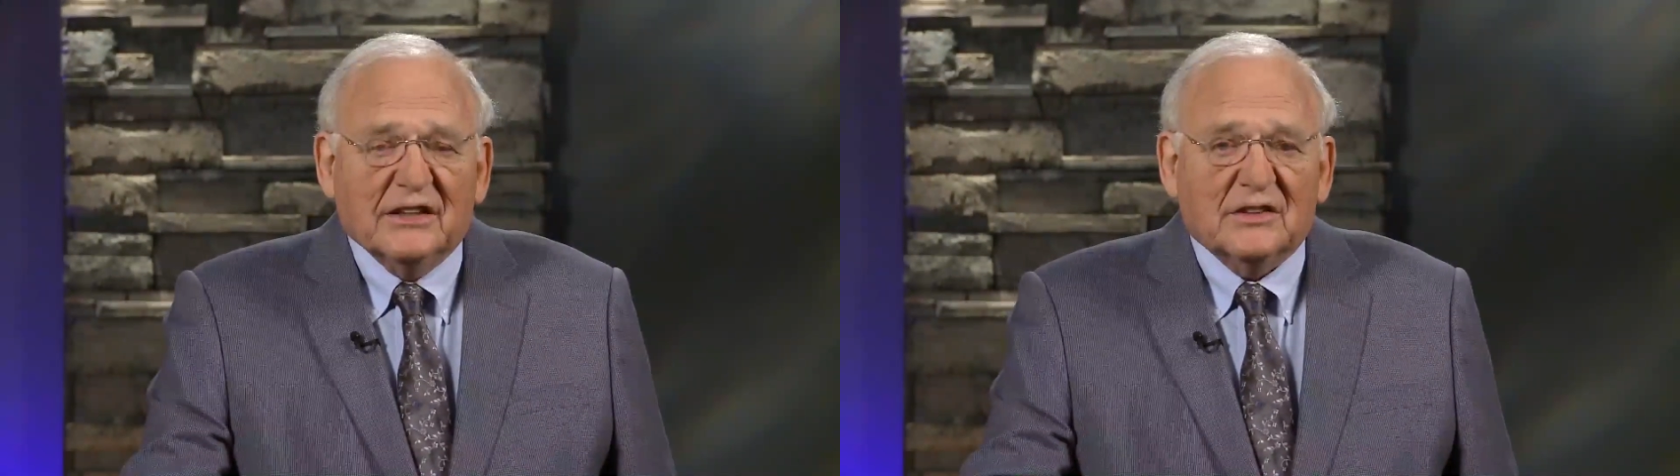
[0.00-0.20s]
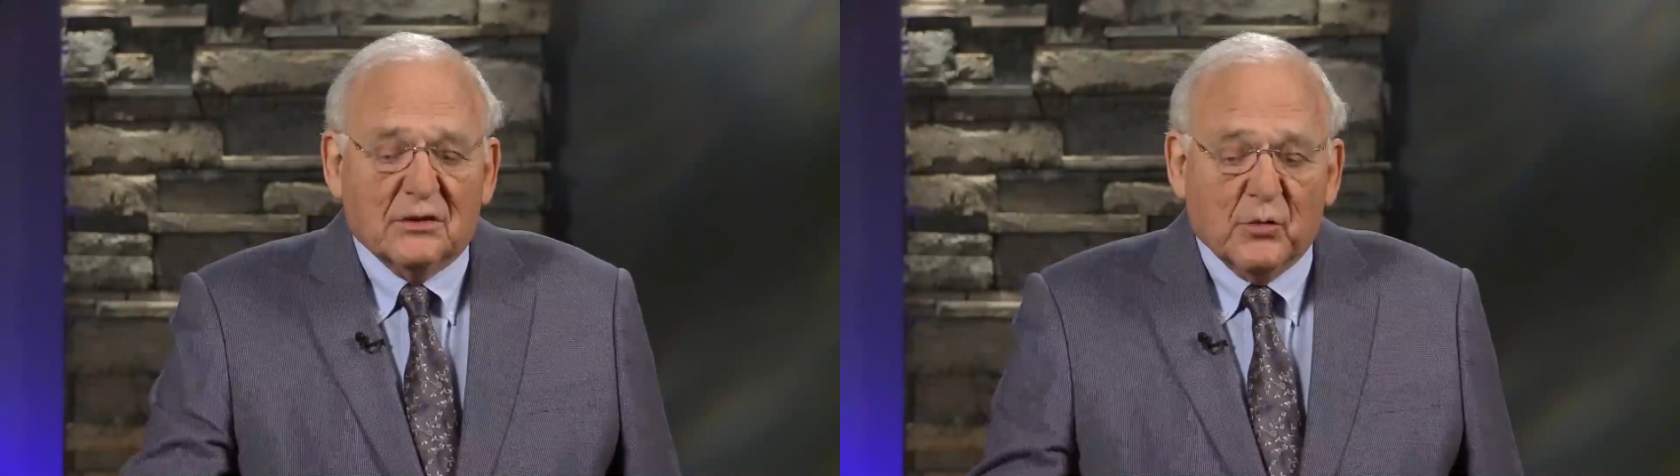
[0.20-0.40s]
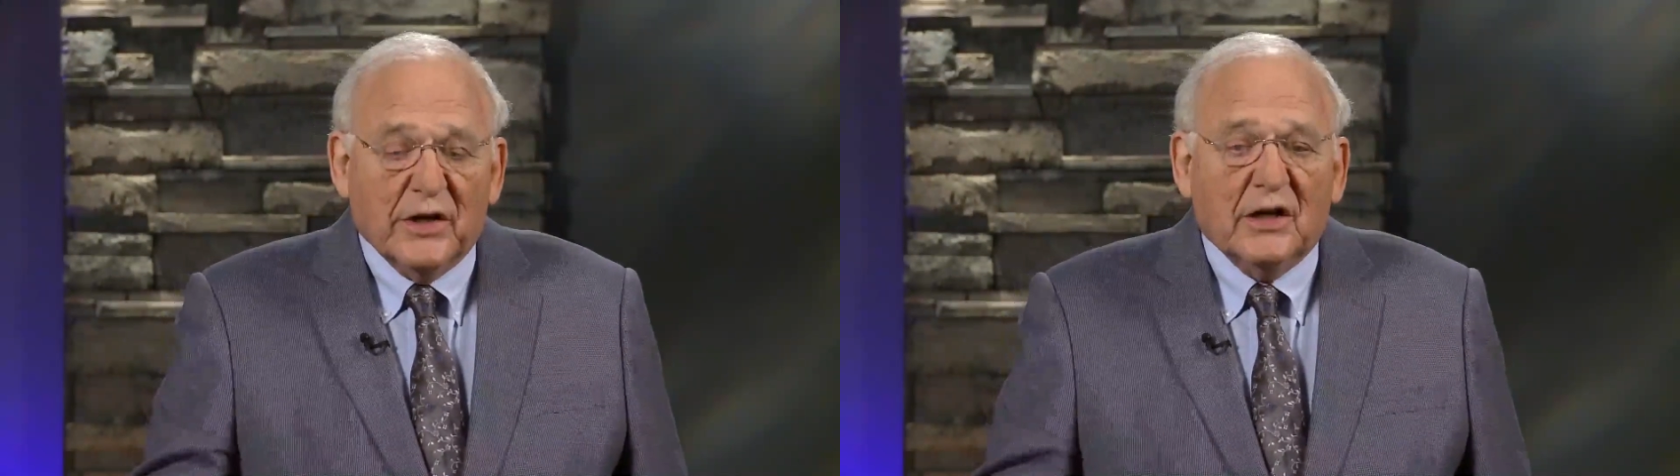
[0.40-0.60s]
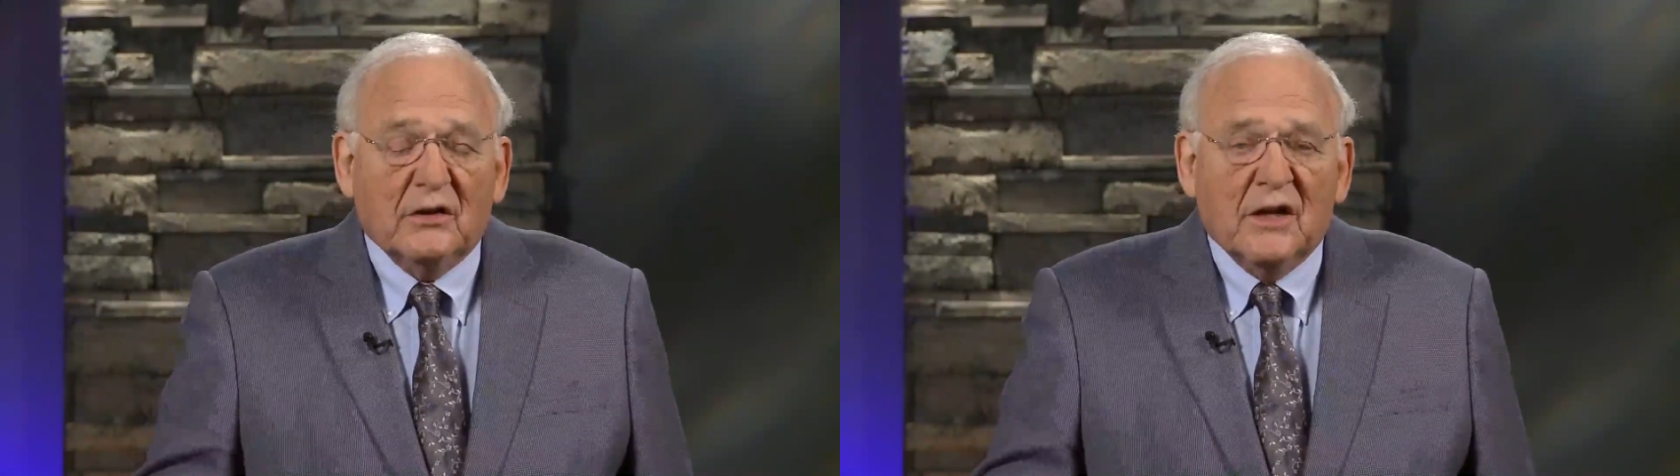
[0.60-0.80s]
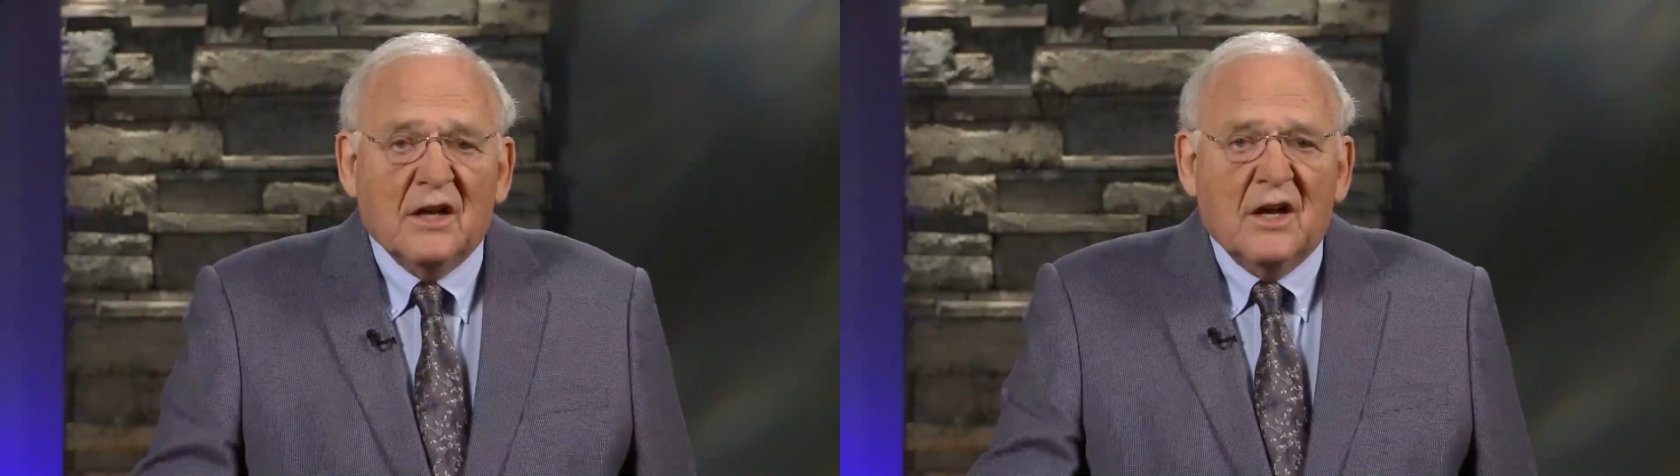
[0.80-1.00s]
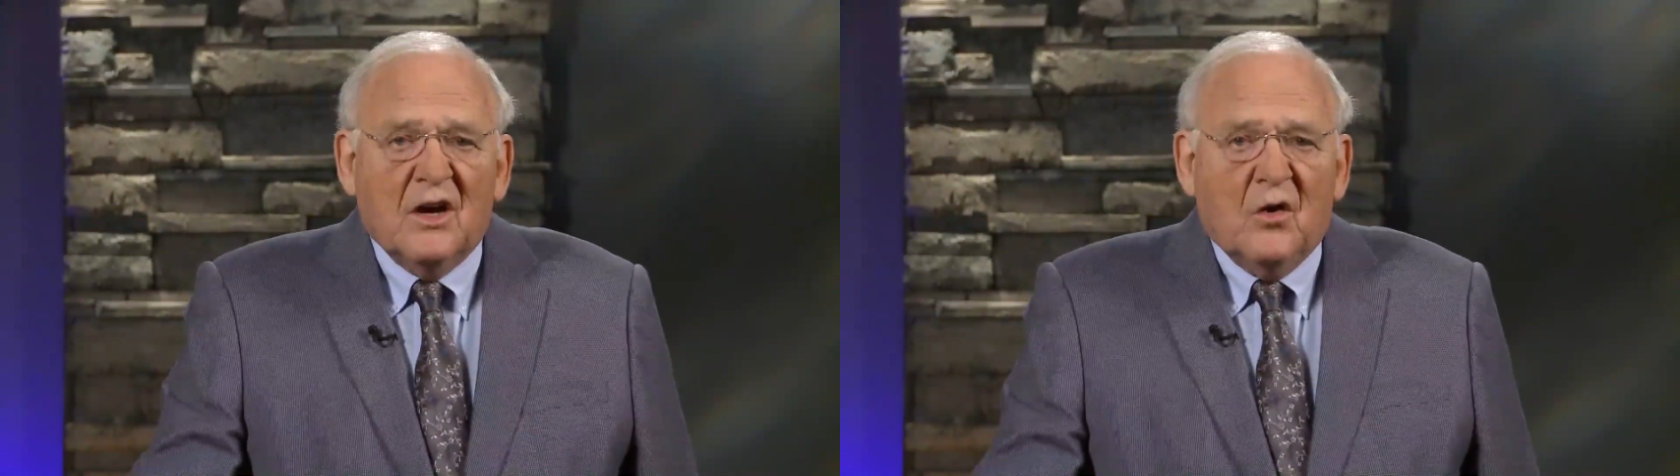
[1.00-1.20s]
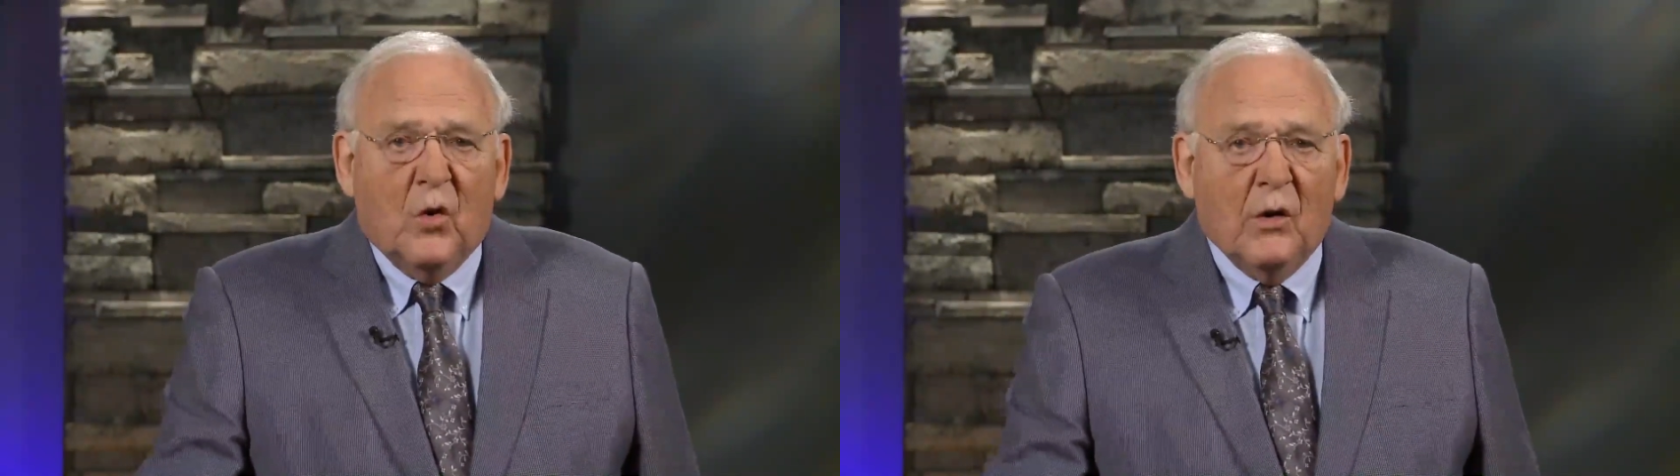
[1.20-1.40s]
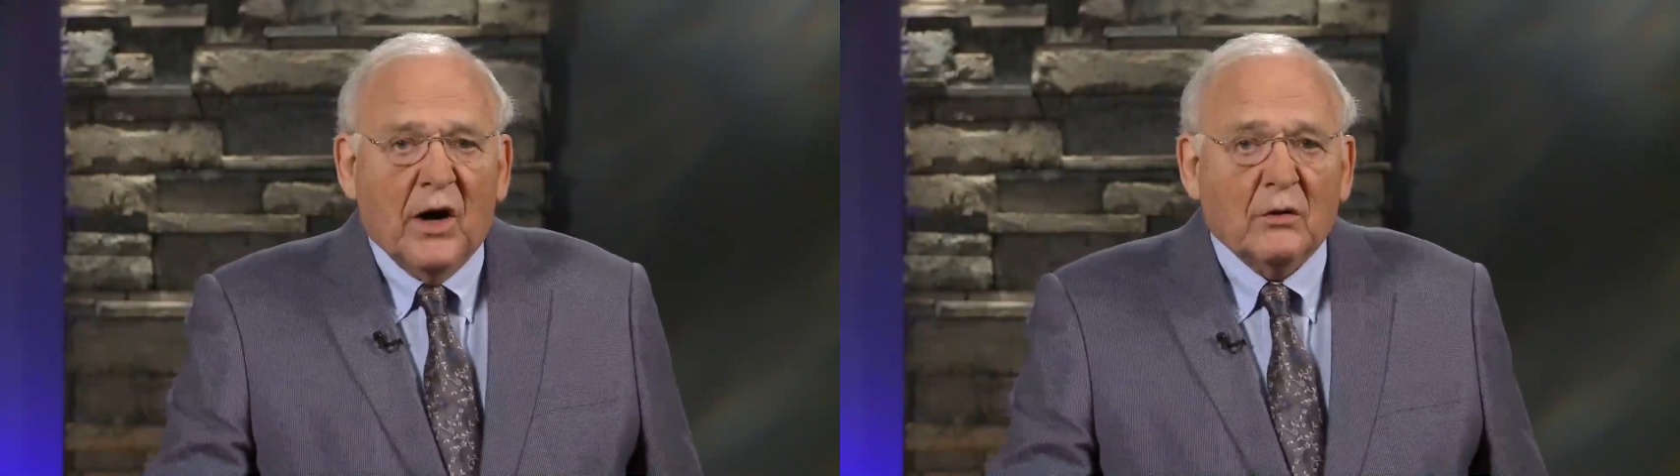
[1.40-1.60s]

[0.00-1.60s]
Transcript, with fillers: I said, well, well,